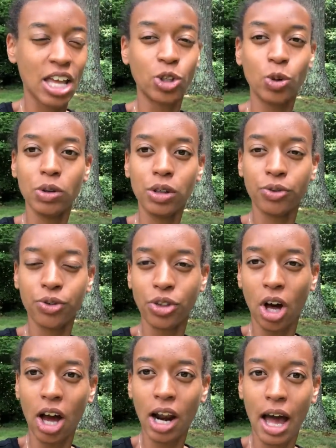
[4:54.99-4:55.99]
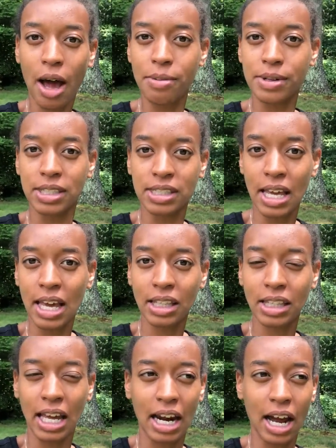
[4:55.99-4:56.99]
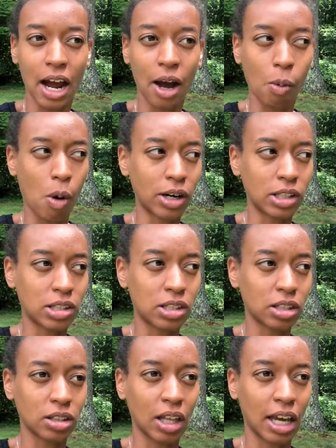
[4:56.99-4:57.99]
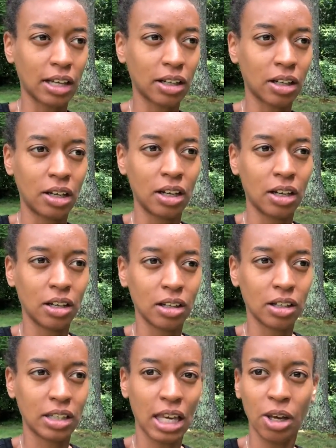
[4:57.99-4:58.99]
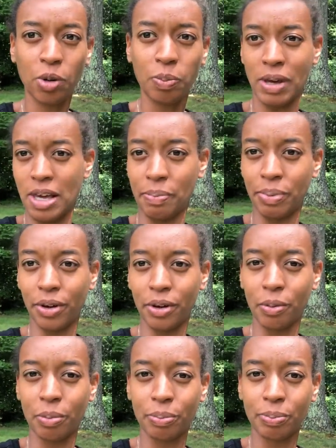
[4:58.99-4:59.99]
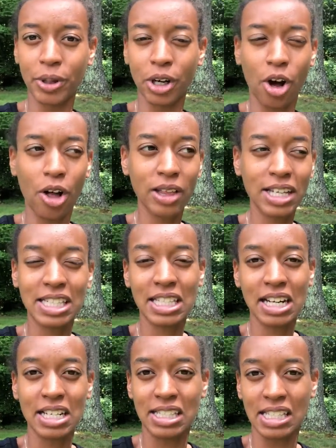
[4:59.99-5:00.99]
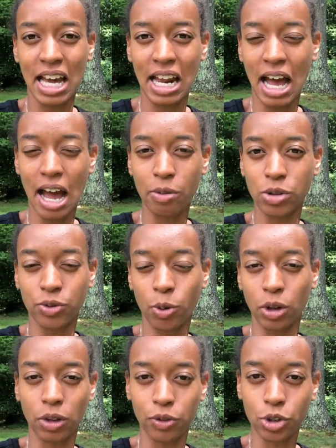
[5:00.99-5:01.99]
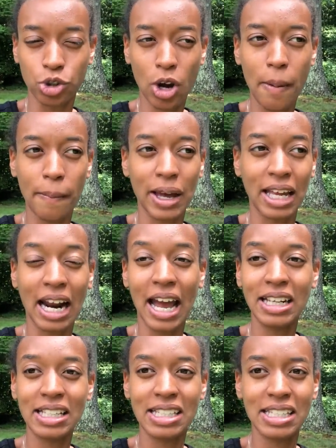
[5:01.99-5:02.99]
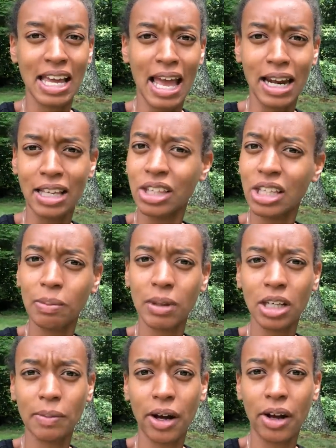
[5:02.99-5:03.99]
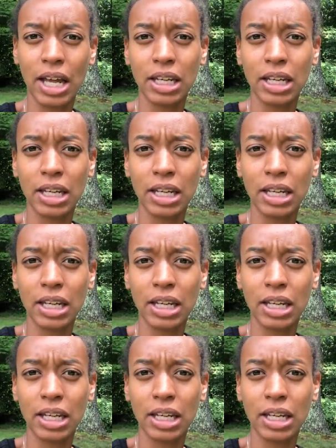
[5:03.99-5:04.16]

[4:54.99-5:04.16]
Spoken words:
you would have thought I was saying that I wanted to like kill people, But all I said is that I was voting for Trump, and I didn't say anything mean about